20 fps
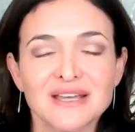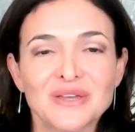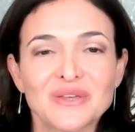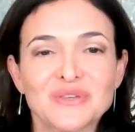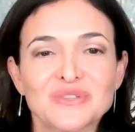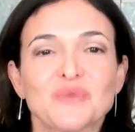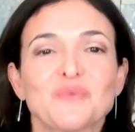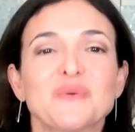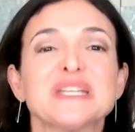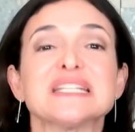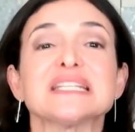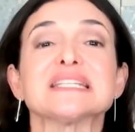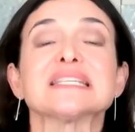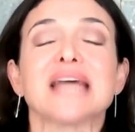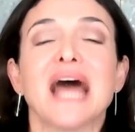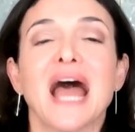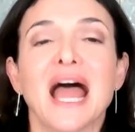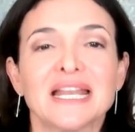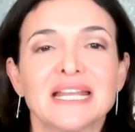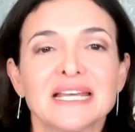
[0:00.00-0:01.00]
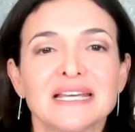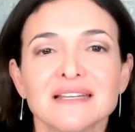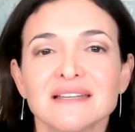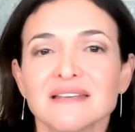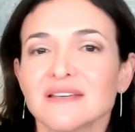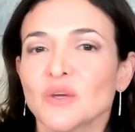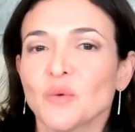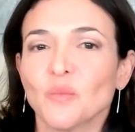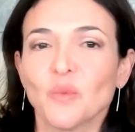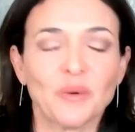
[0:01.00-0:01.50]
So we decided
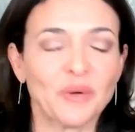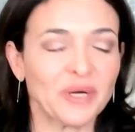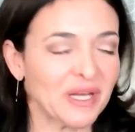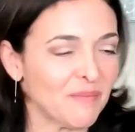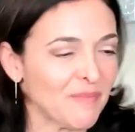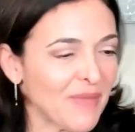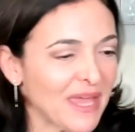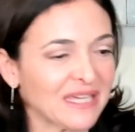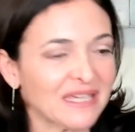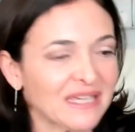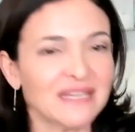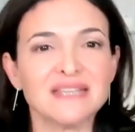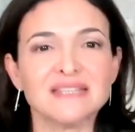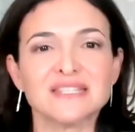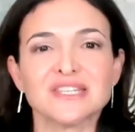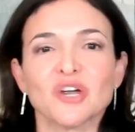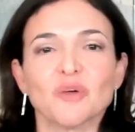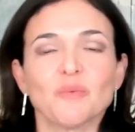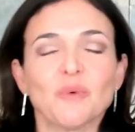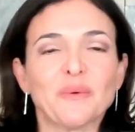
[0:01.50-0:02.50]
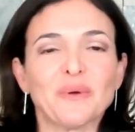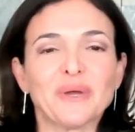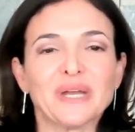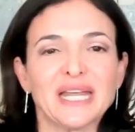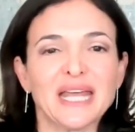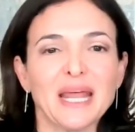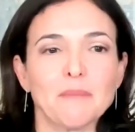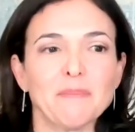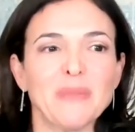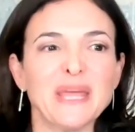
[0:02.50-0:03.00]
we were going to make it easier. We were
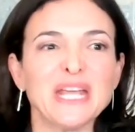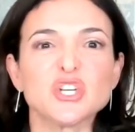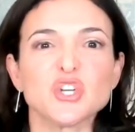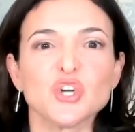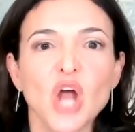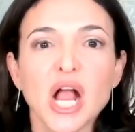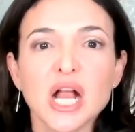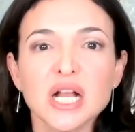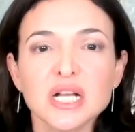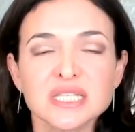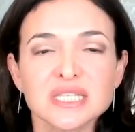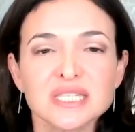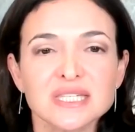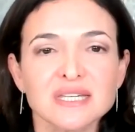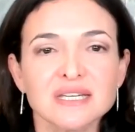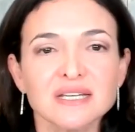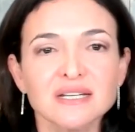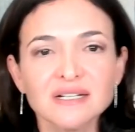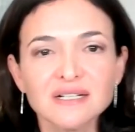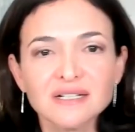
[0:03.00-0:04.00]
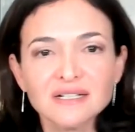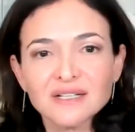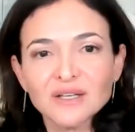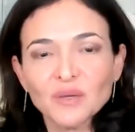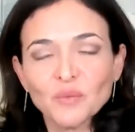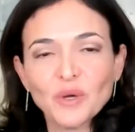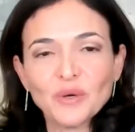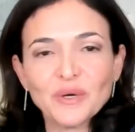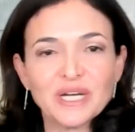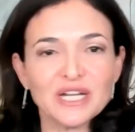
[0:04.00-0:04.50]
going to get big trucks.
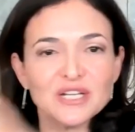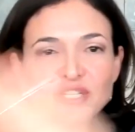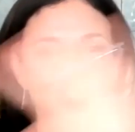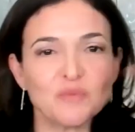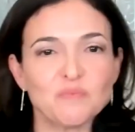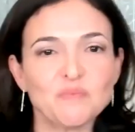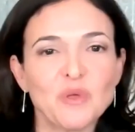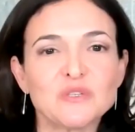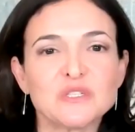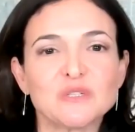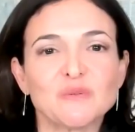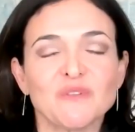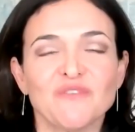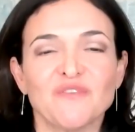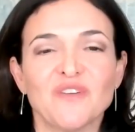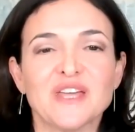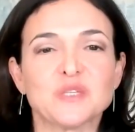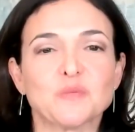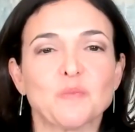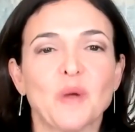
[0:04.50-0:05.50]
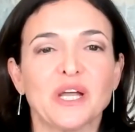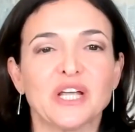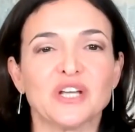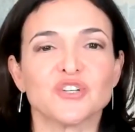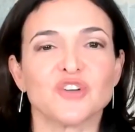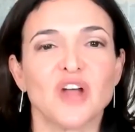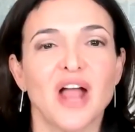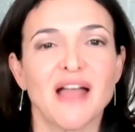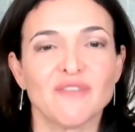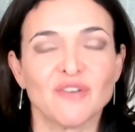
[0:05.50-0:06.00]
We were going to do Boost with Facebook and
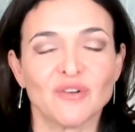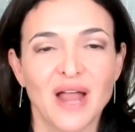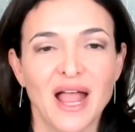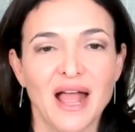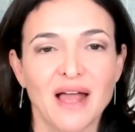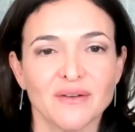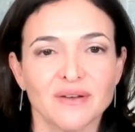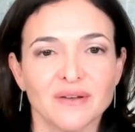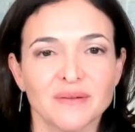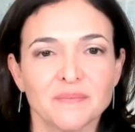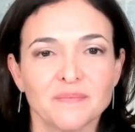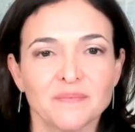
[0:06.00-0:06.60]
drive around.